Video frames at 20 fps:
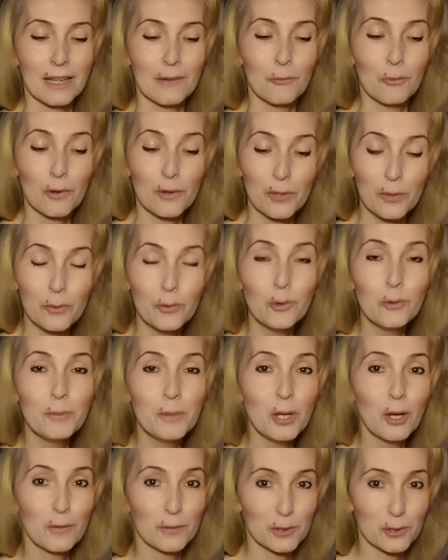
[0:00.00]
what threw
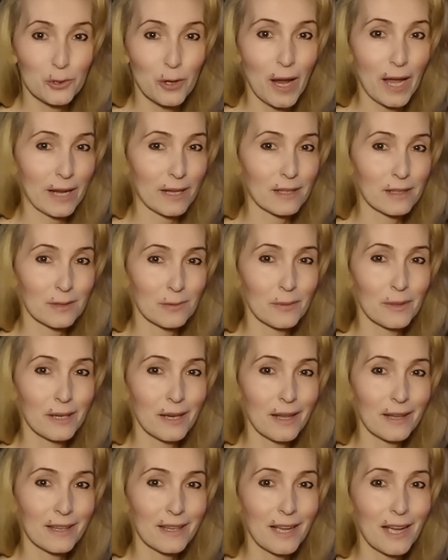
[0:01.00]
me off track when
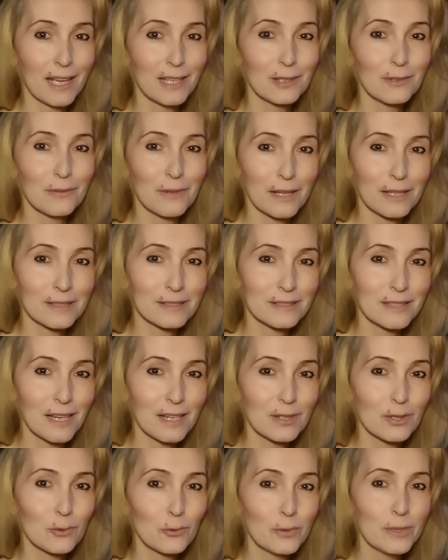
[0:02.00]
I kind of like
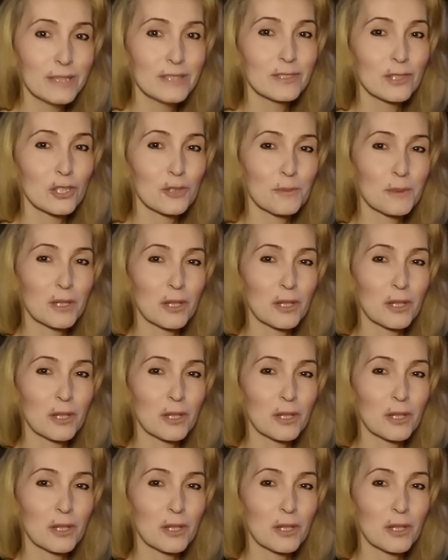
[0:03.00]
started to research,